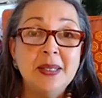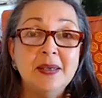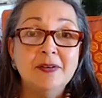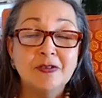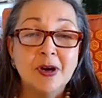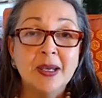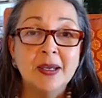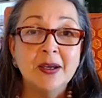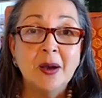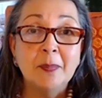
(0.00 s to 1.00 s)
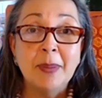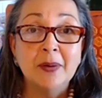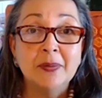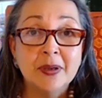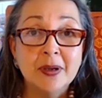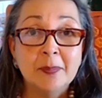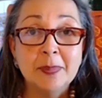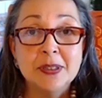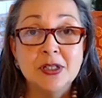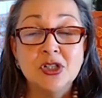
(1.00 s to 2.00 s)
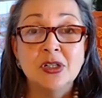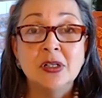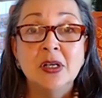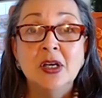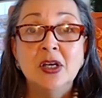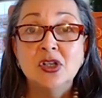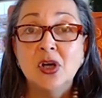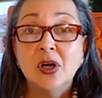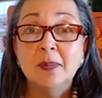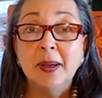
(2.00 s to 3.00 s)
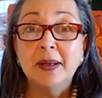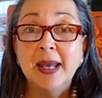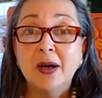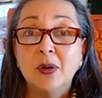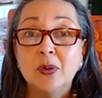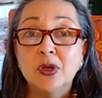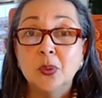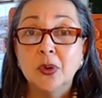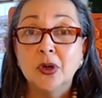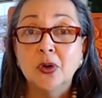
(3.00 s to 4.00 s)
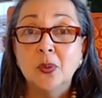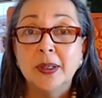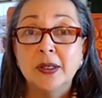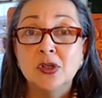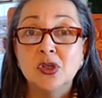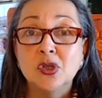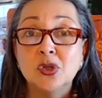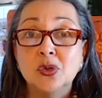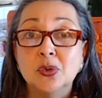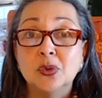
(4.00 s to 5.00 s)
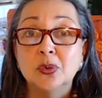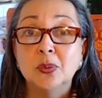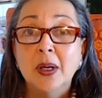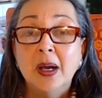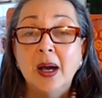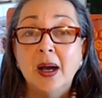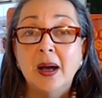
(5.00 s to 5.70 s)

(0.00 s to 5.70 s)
Be frank about the competition. Talk about how you're going to